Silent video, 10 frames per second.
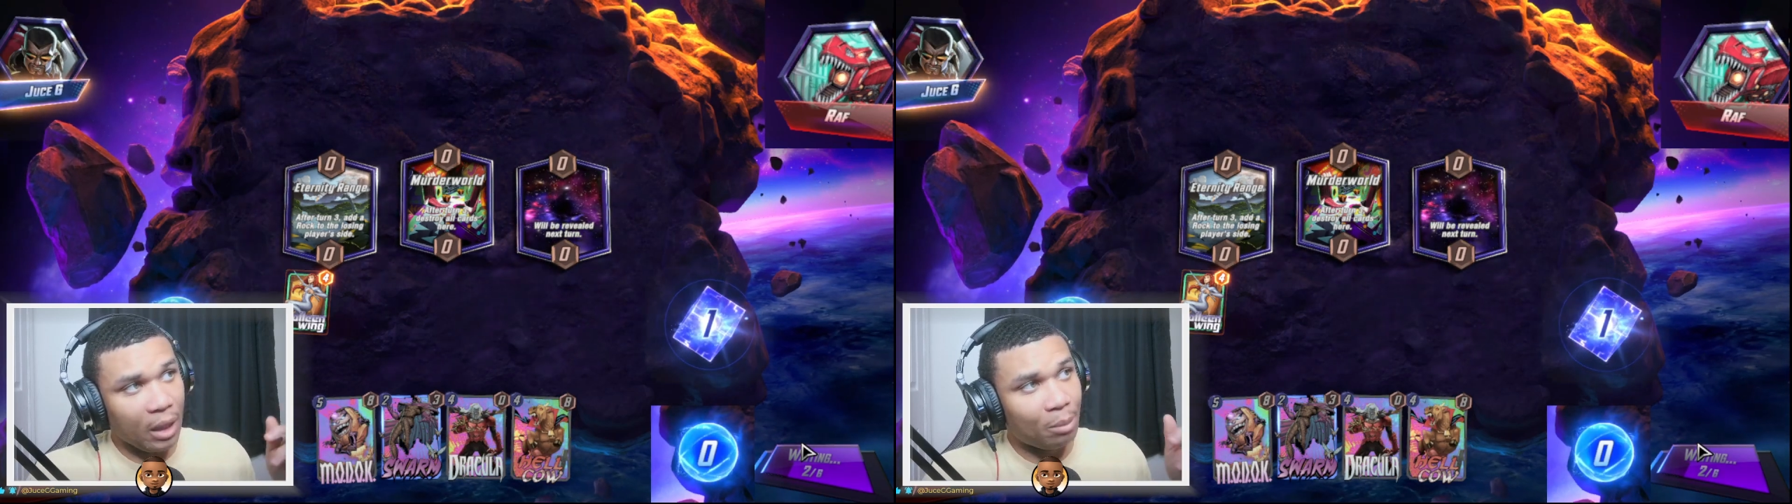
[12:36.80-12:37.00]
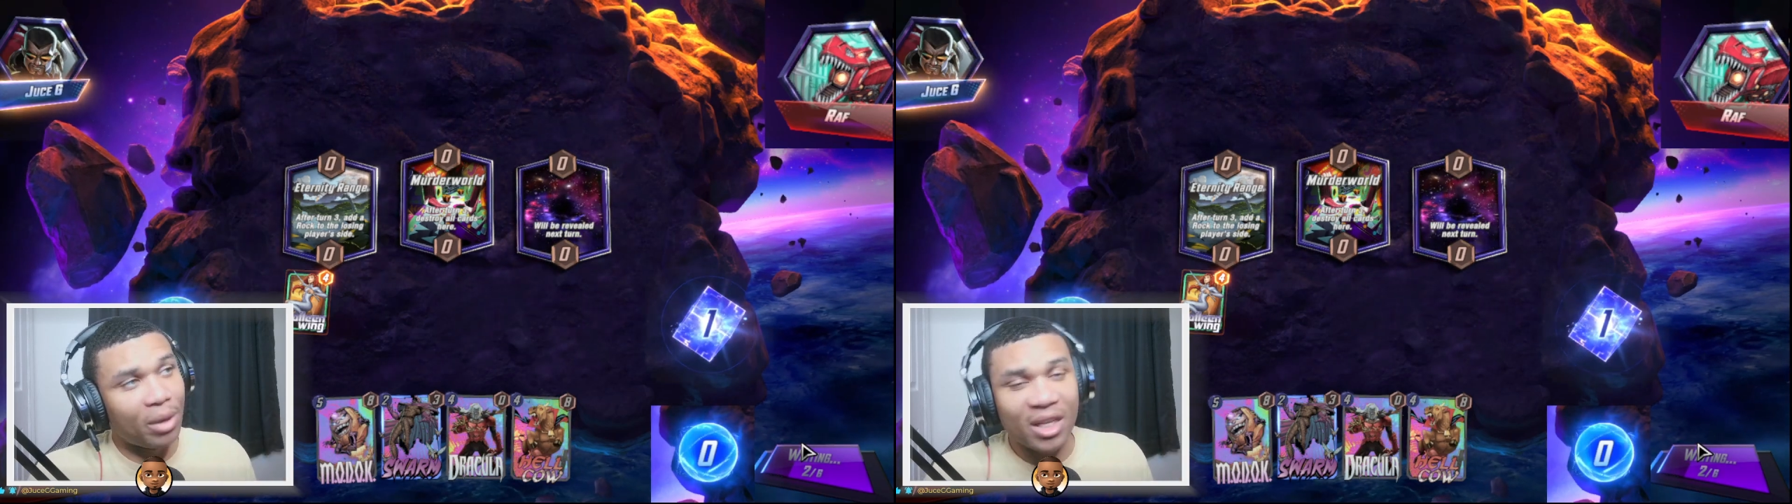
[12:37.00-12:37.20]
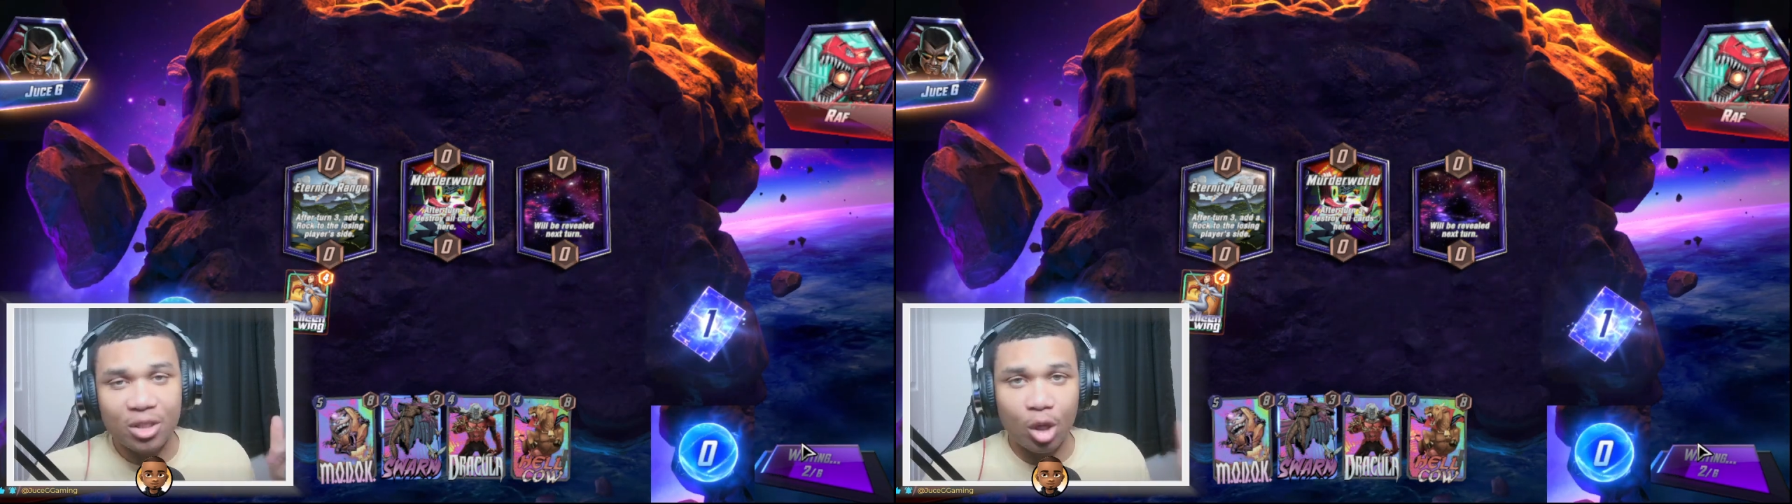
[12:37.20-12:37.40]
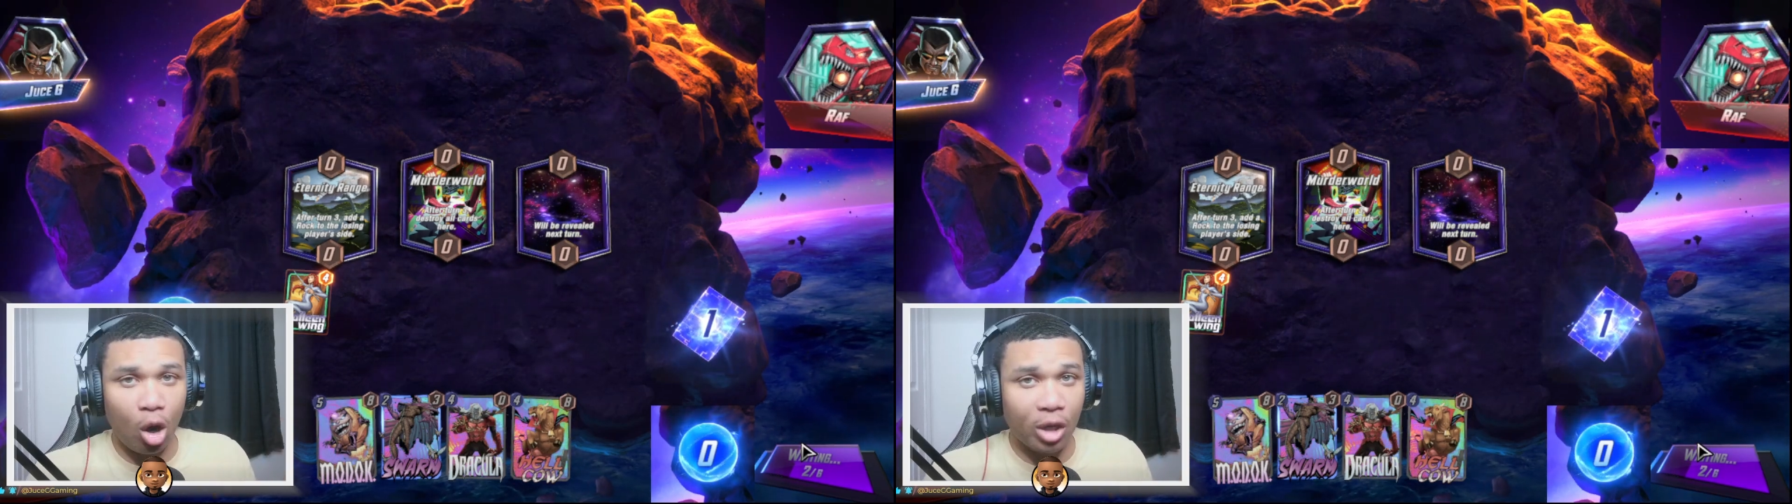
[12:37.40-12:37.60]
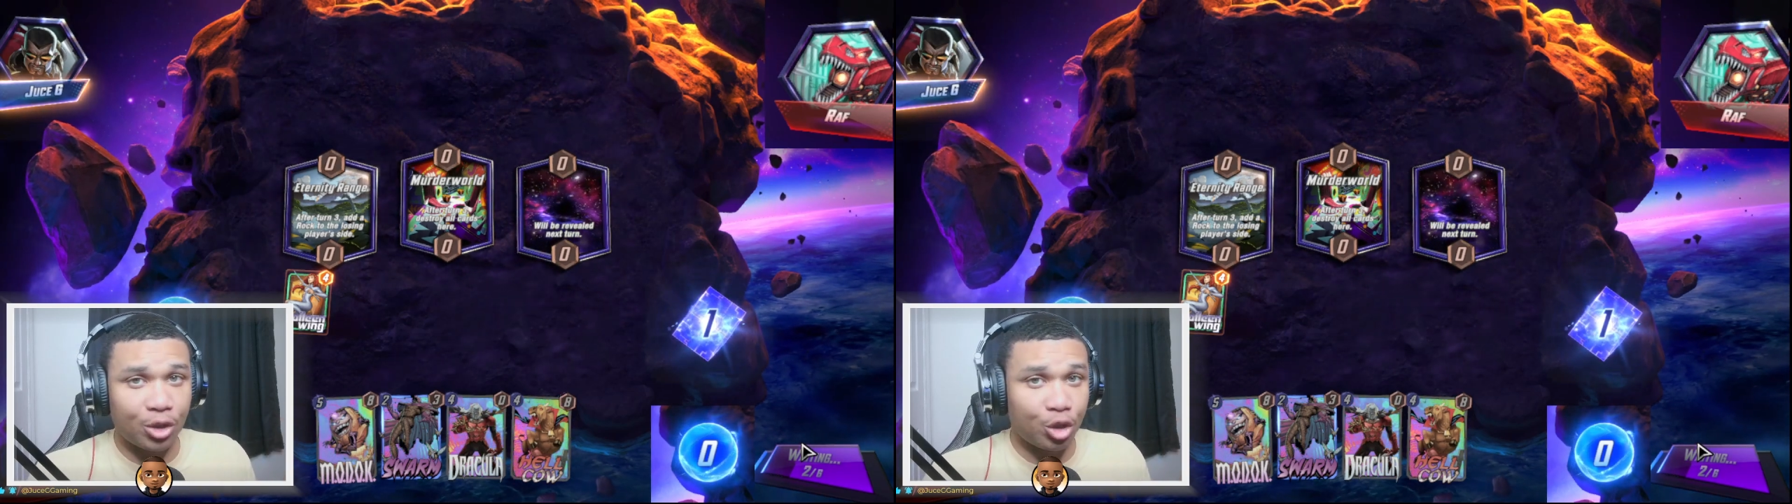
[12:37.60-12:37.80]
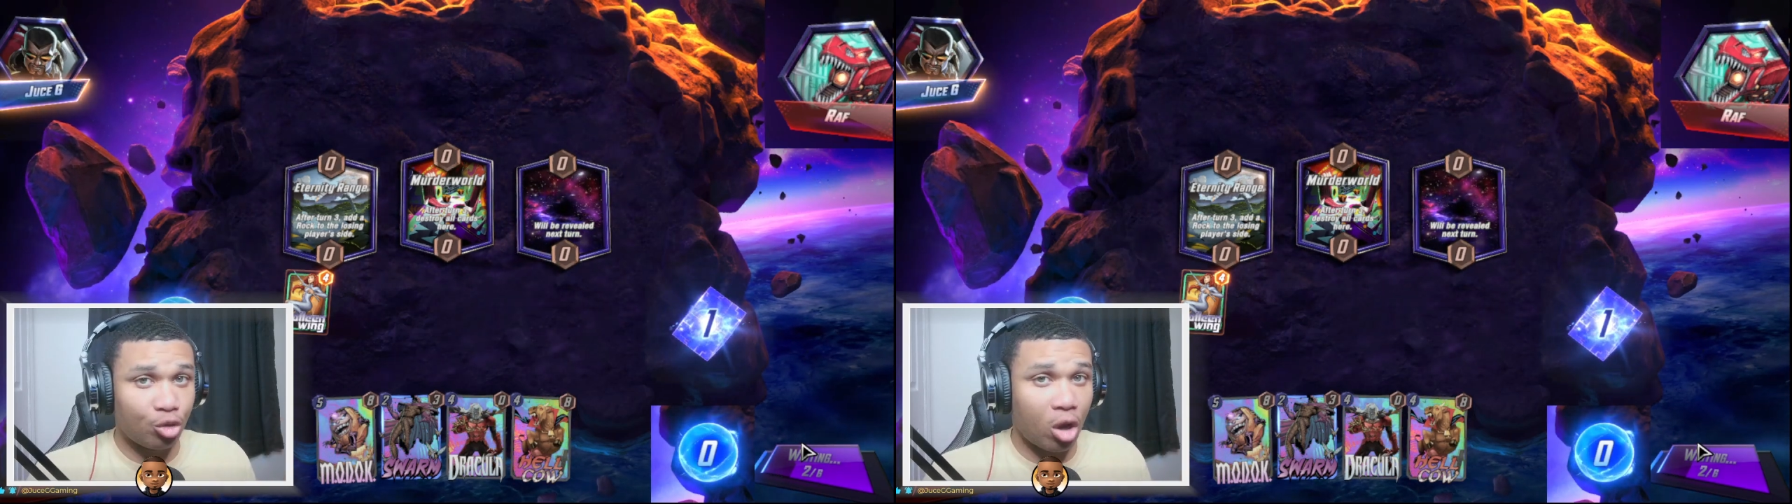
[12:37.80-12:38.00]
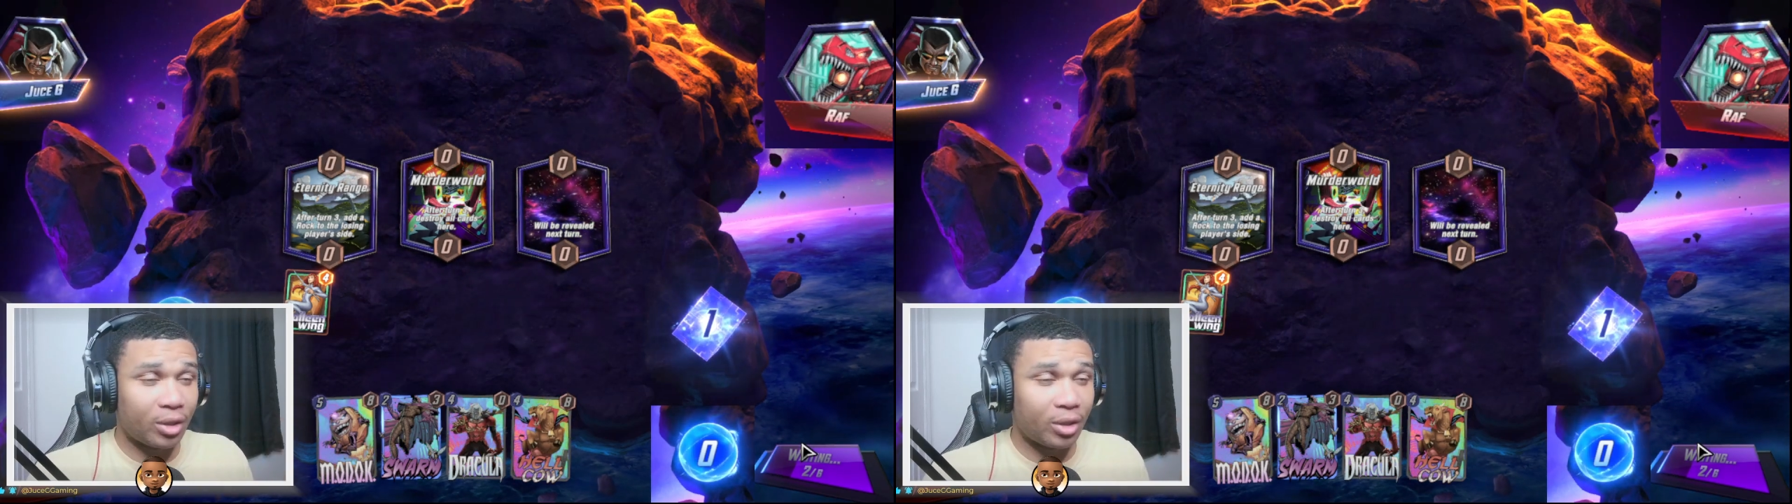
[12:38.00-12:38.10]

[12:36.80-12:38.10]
Best card to draw